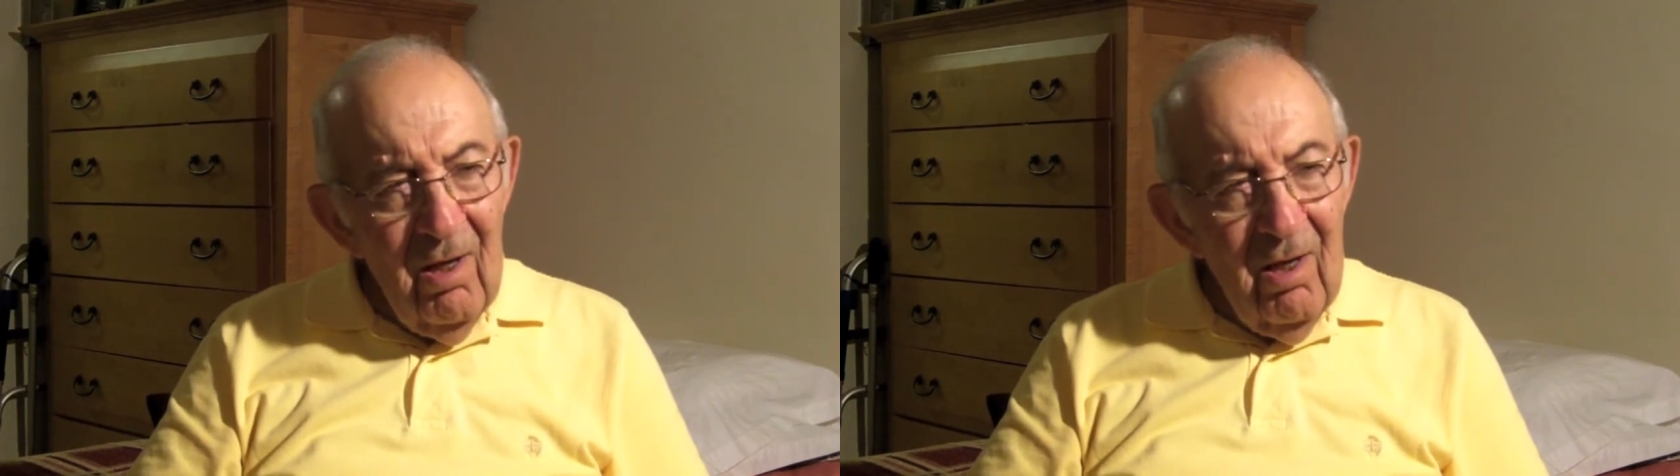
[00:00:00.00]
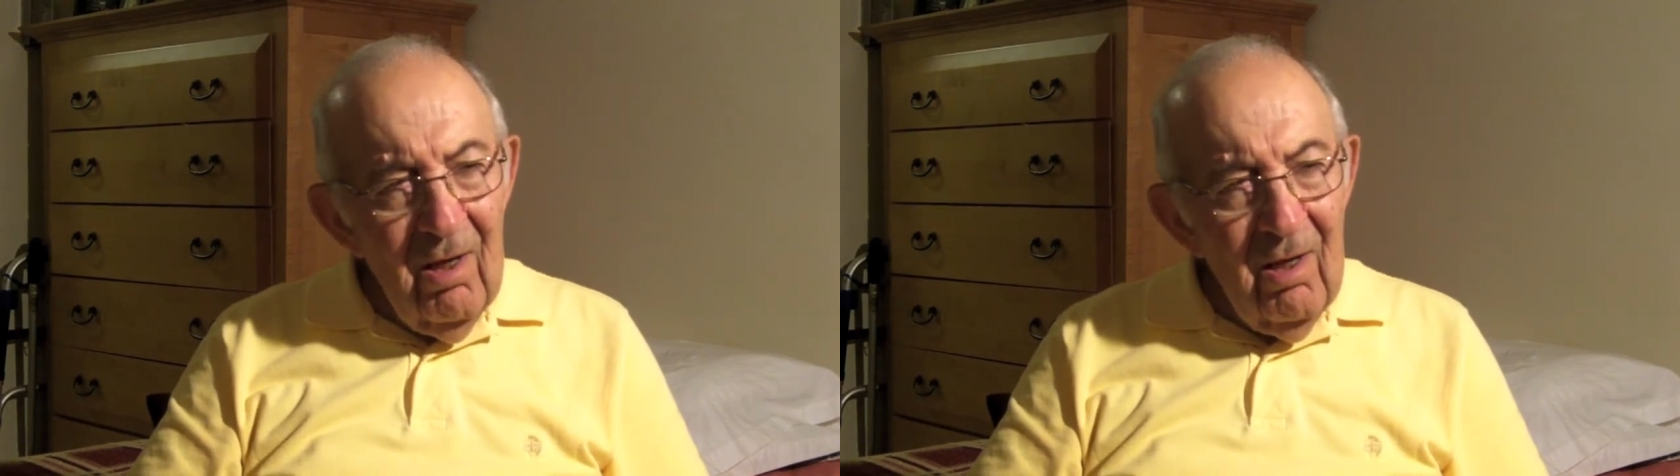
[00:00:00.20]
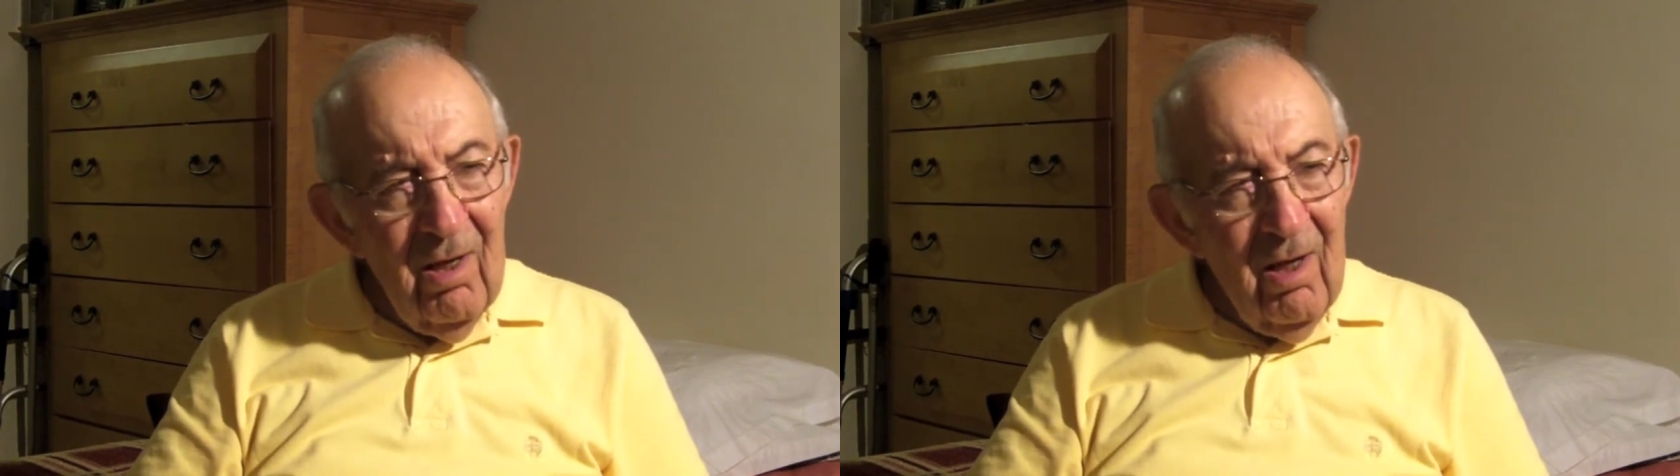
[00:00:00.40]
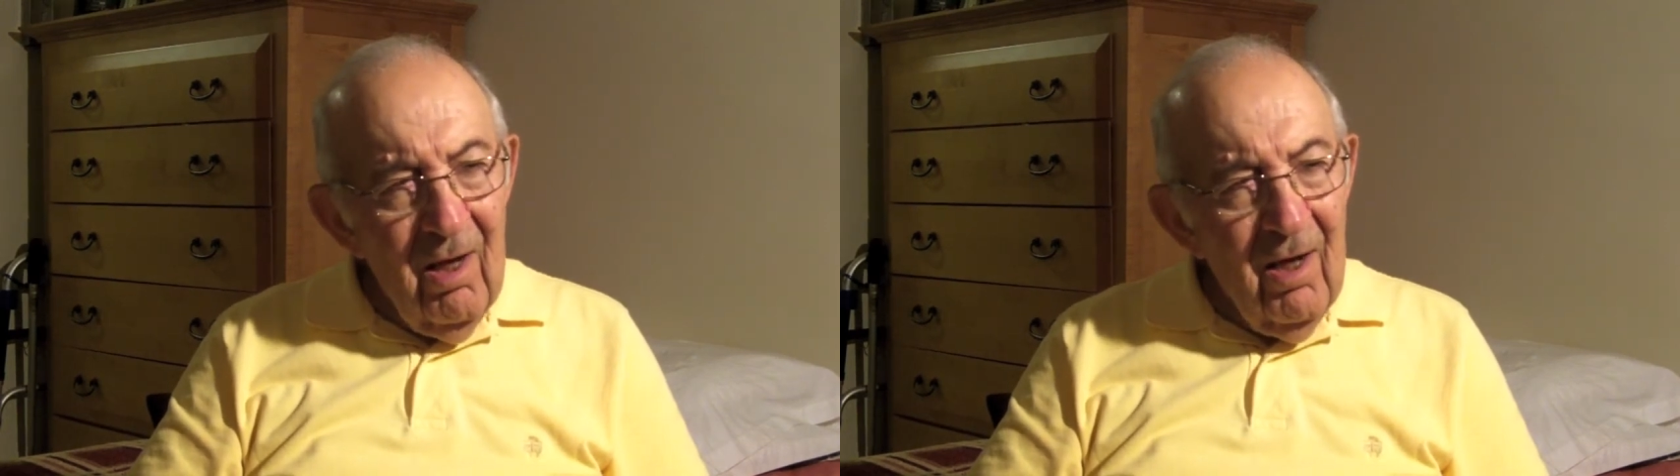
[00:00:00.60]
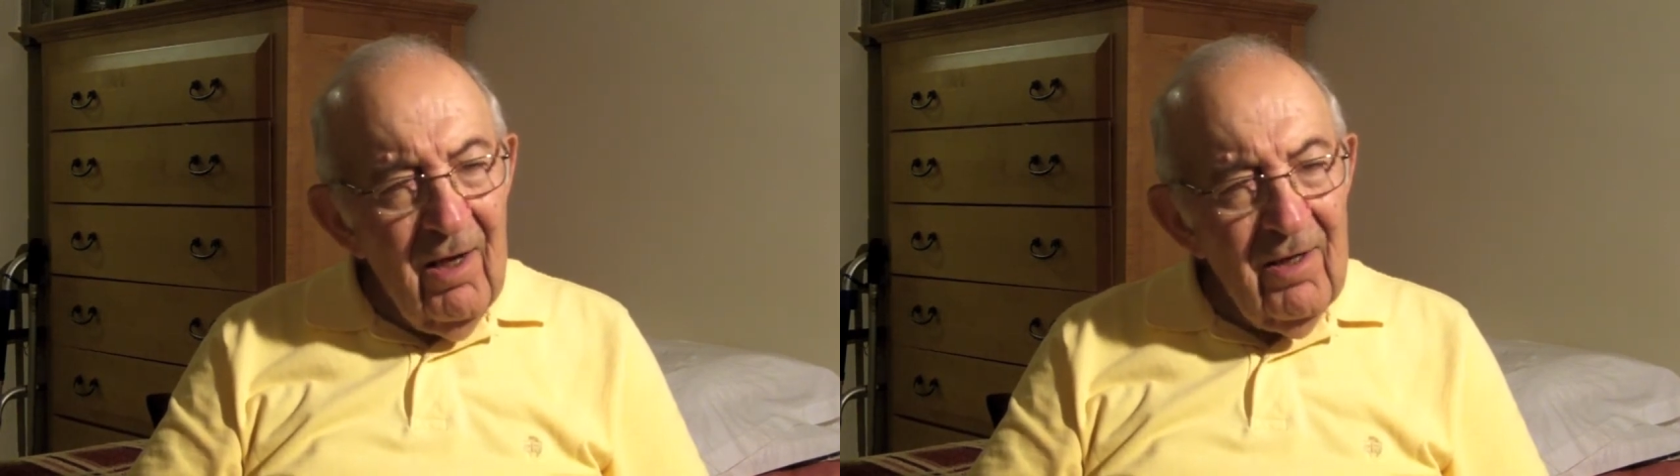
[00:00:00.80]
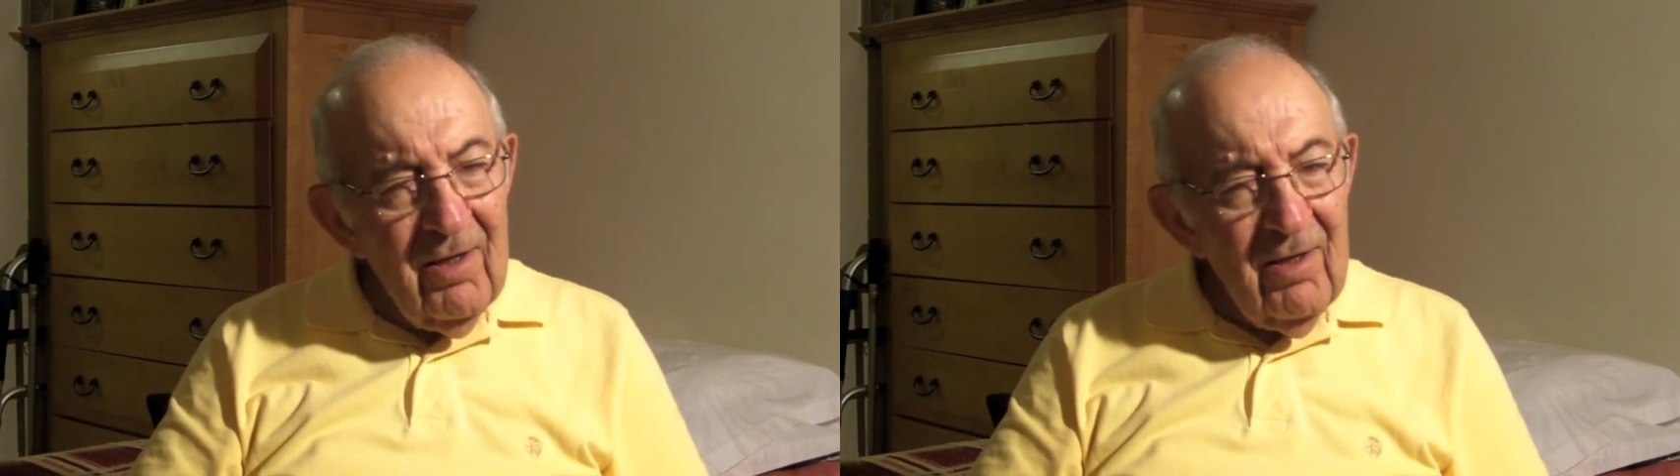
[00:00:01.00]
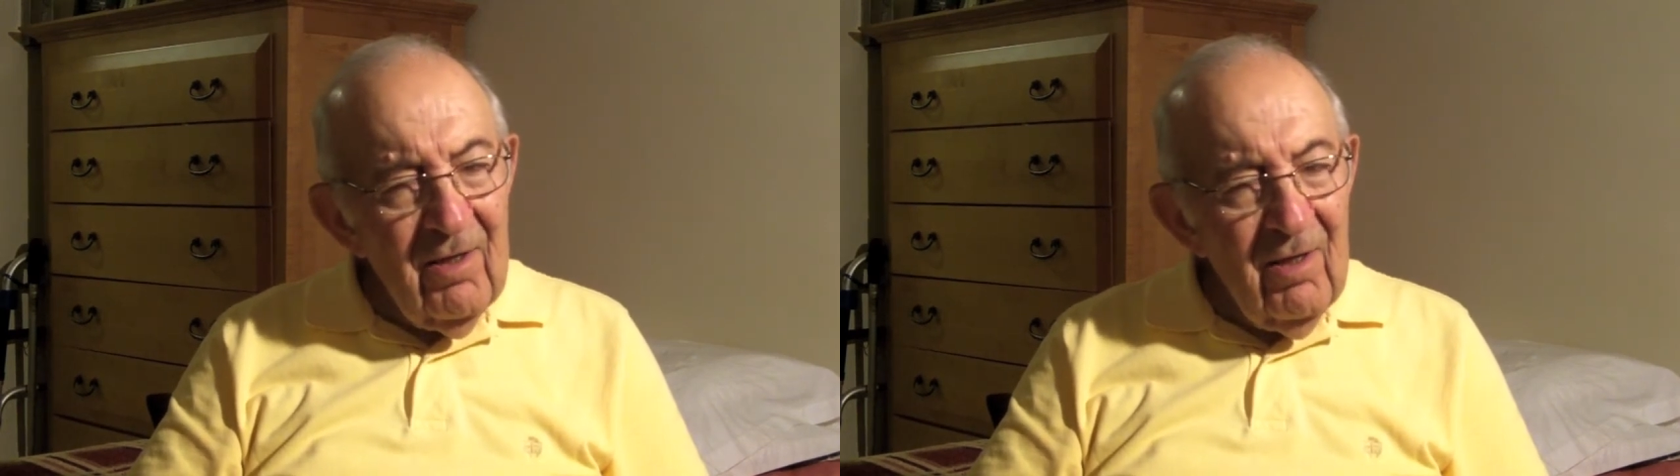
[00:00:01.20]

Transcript: and